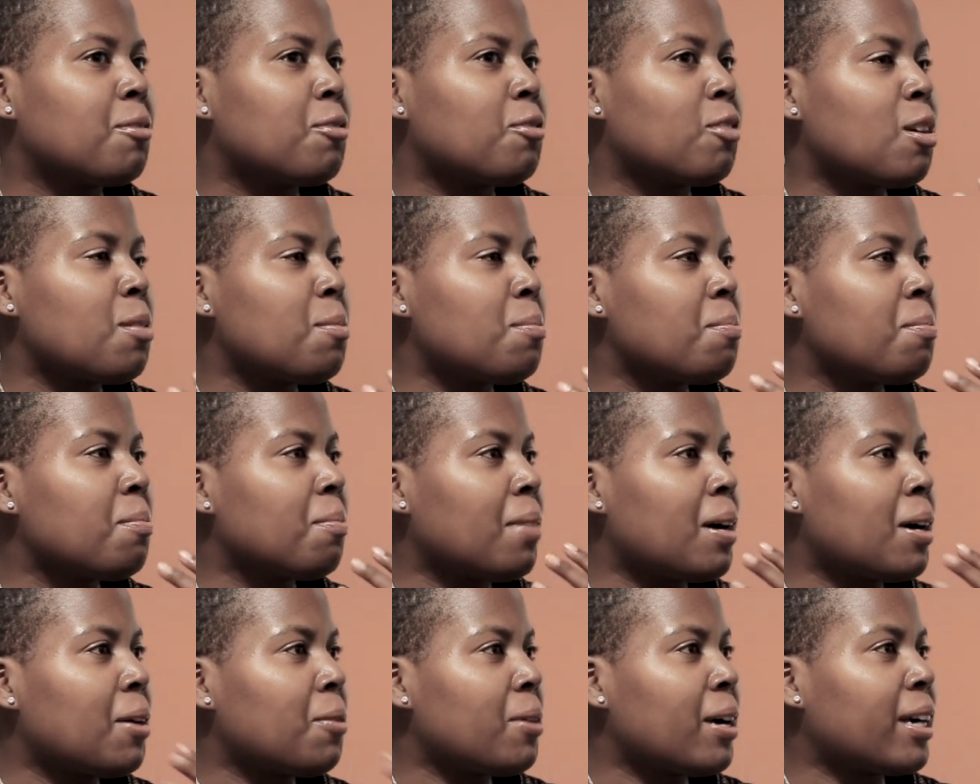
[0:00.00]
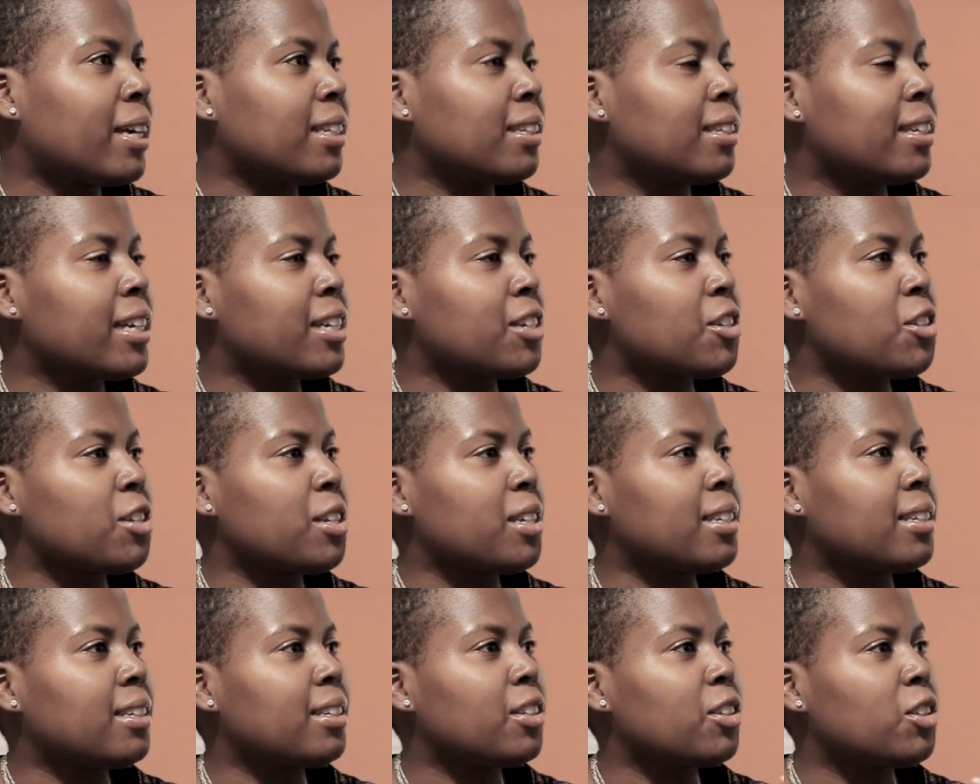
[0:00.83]
from my
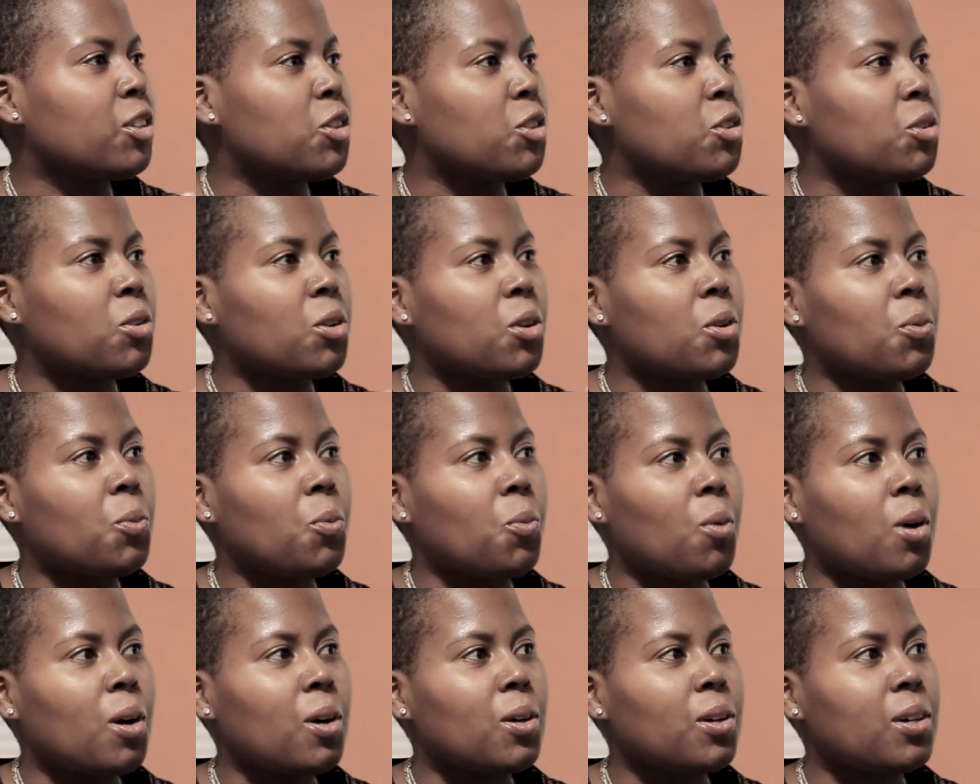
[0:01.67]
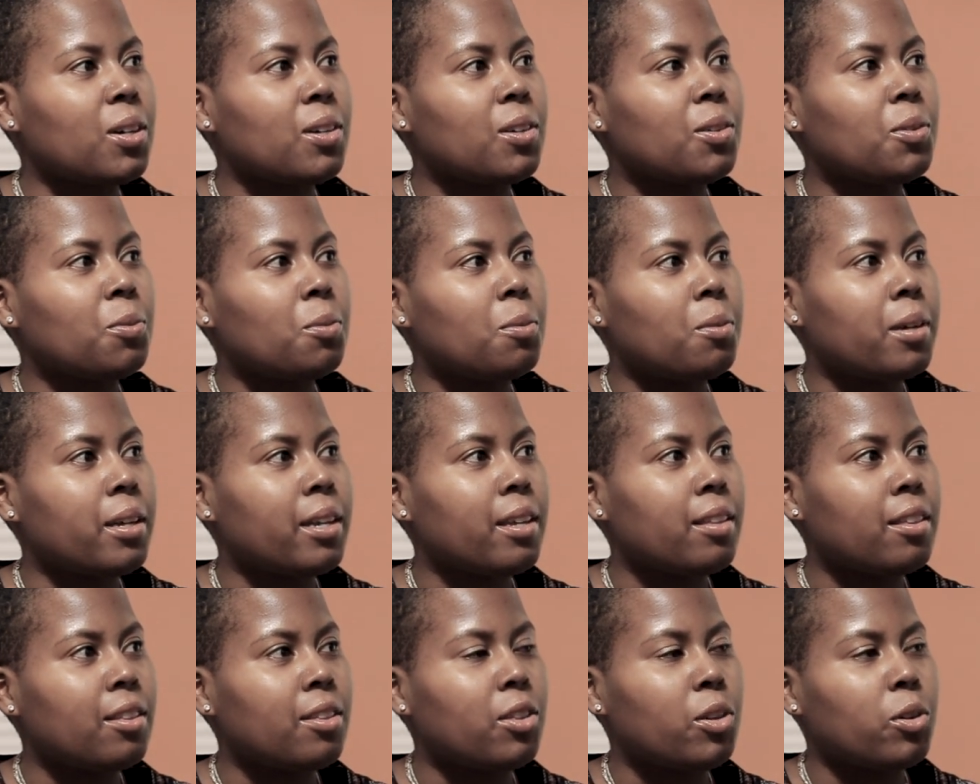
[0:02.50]
recollection, your work
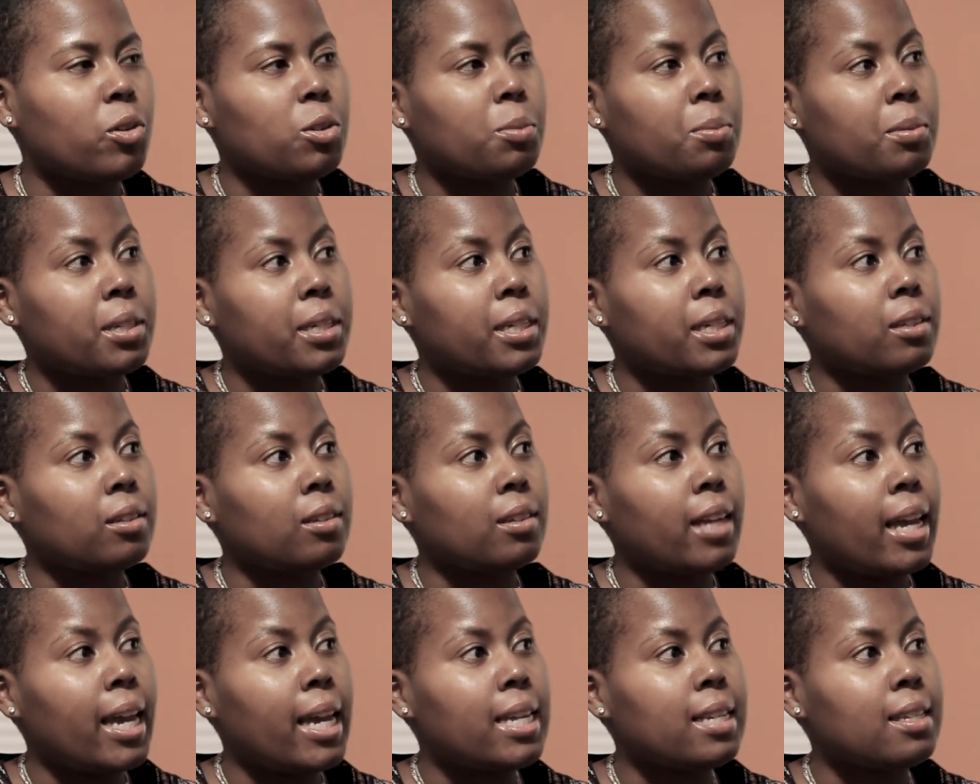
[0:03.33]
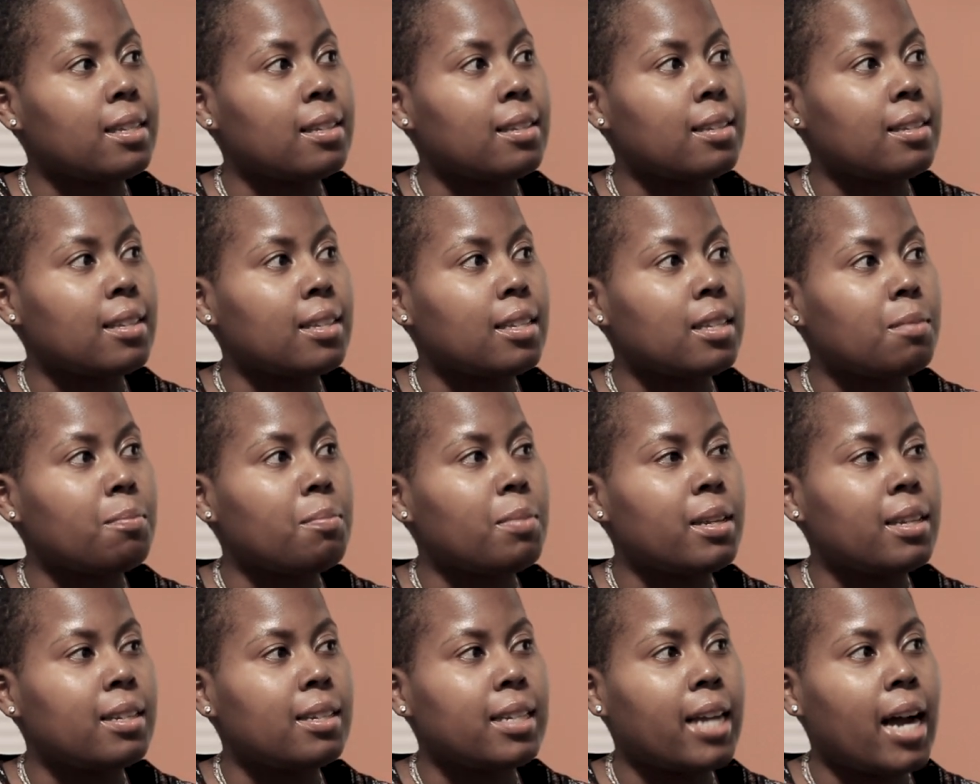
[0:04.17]
with those particular cases has
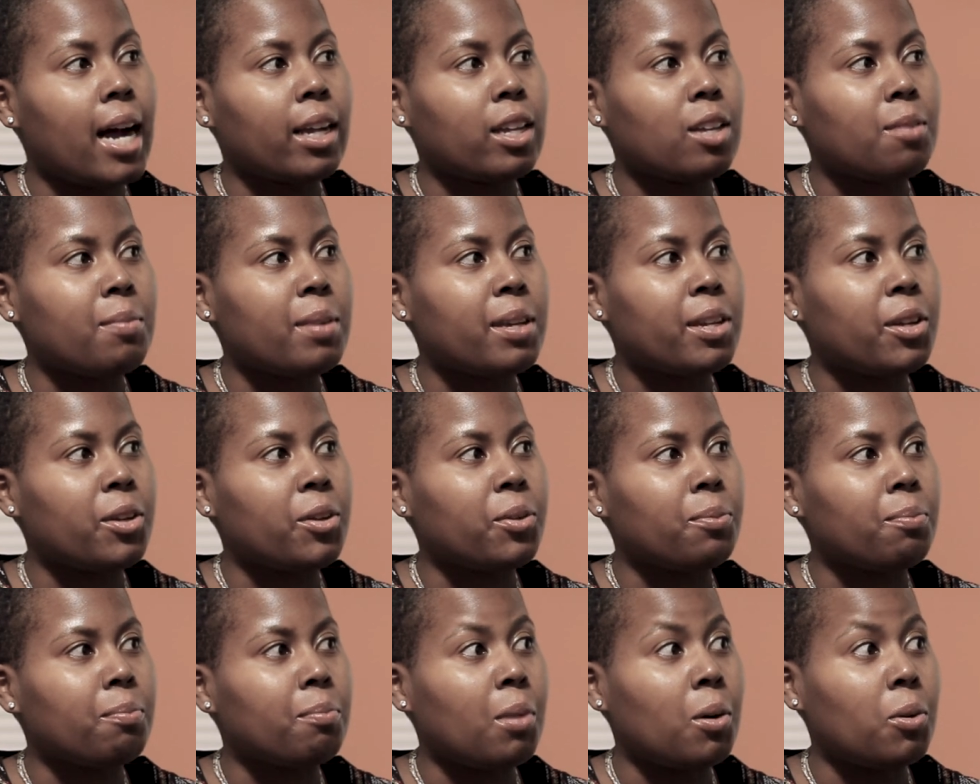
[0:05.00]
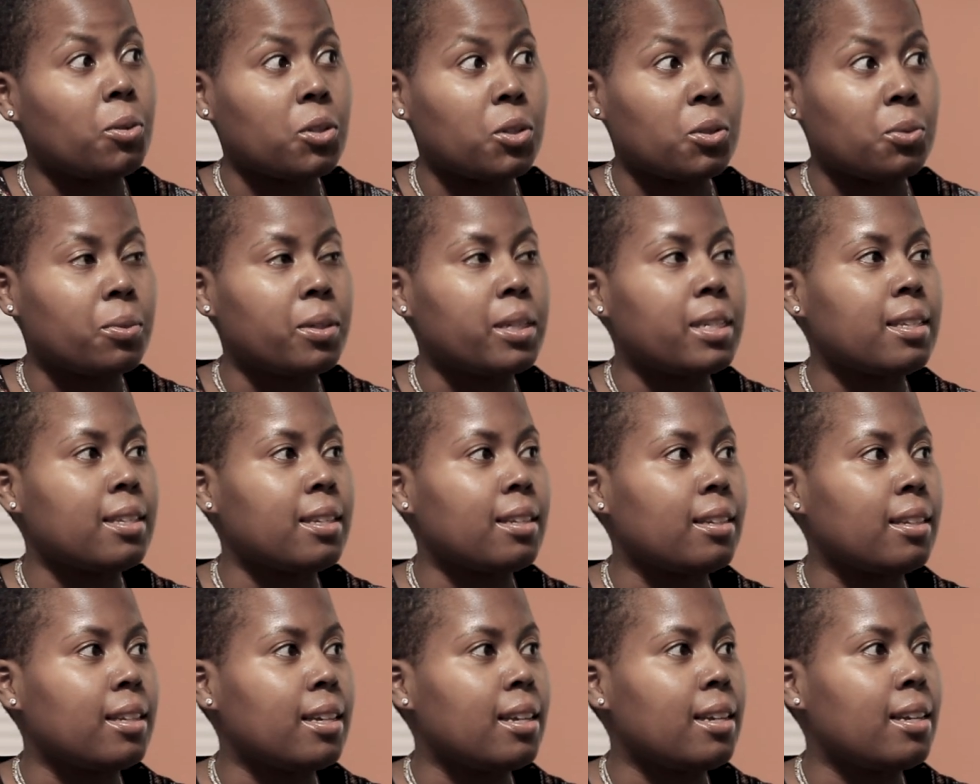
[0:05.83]
been documented most
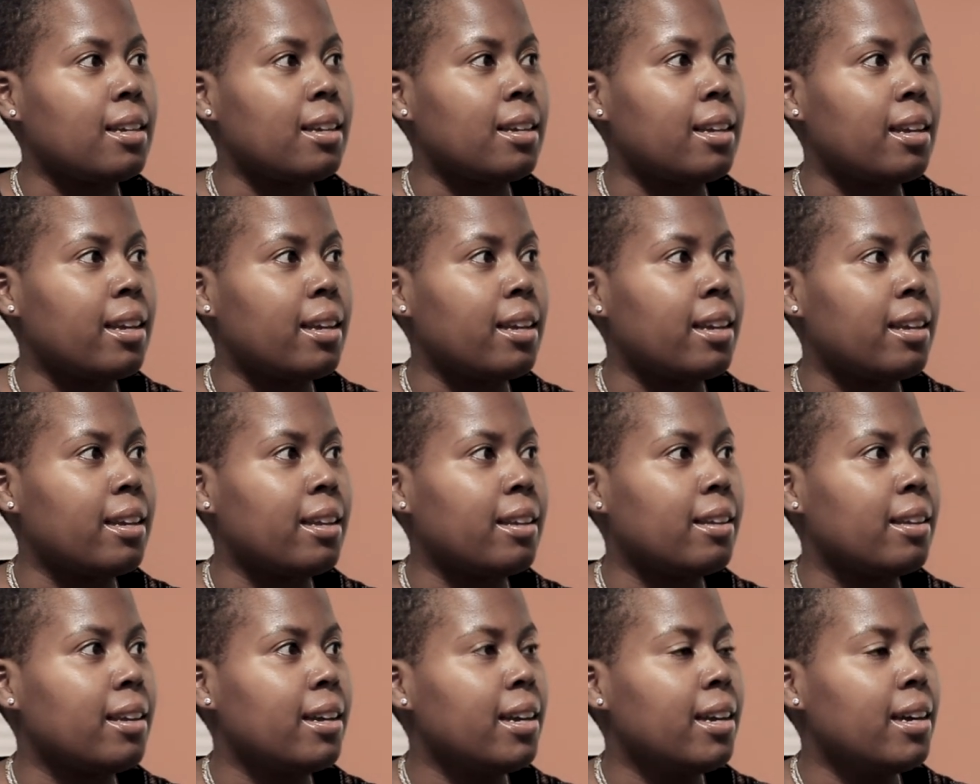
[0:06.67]
recently in